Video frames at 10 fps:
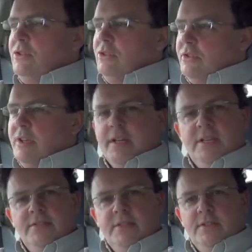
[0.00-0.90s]
just not
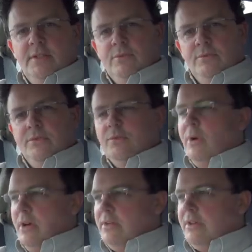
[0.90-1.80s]
easy to use,
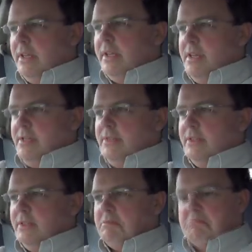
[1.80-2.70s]
whereas on
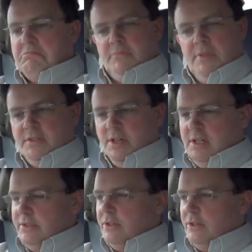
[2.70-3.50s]
this, the dials